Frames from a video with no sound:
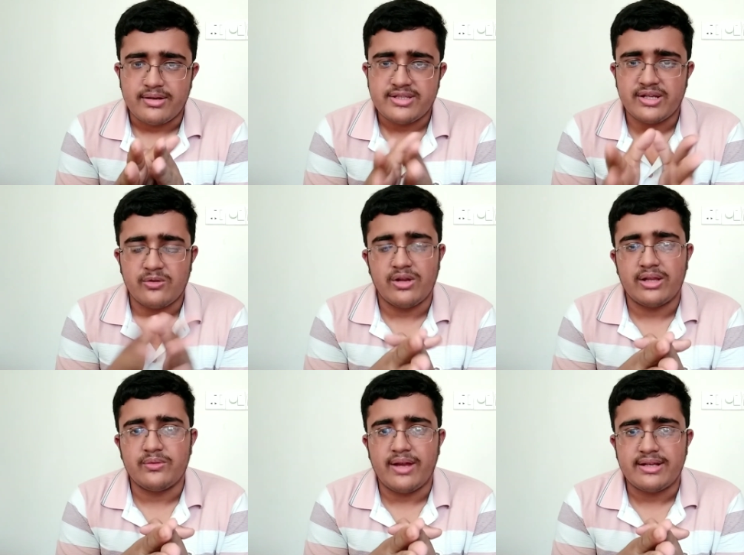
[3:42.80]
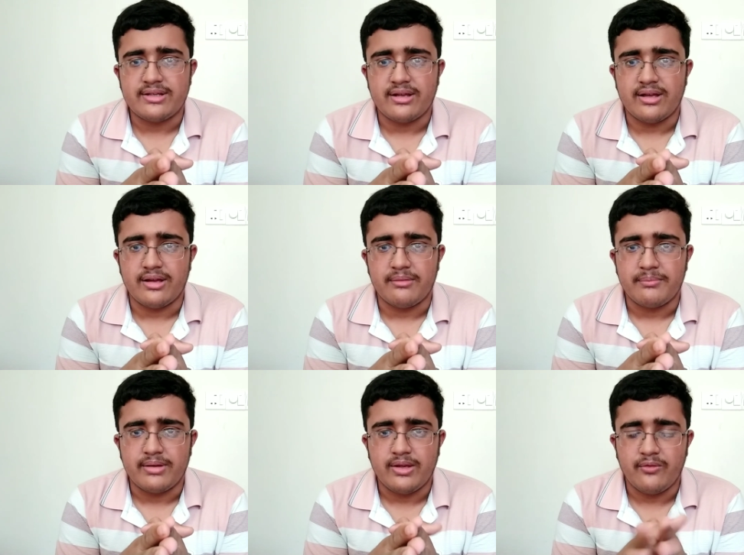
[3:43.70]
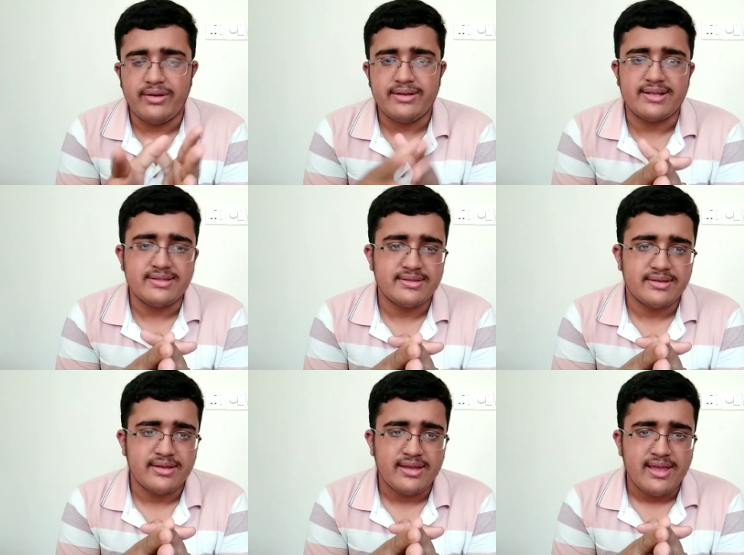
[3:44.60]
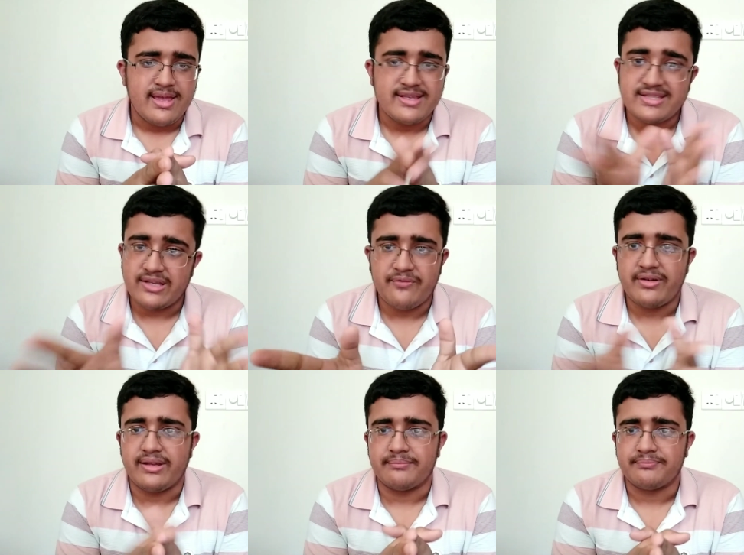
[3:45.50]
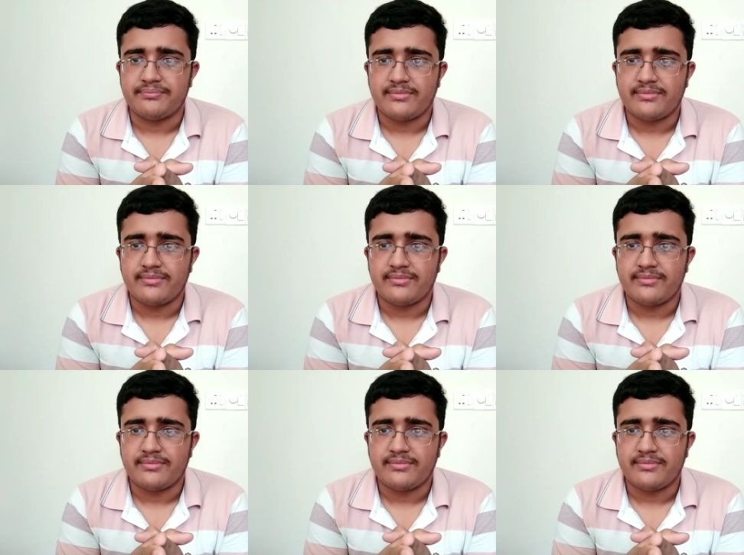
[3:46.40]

Cristiano Ronaldo at uh, Juventus, he's suffering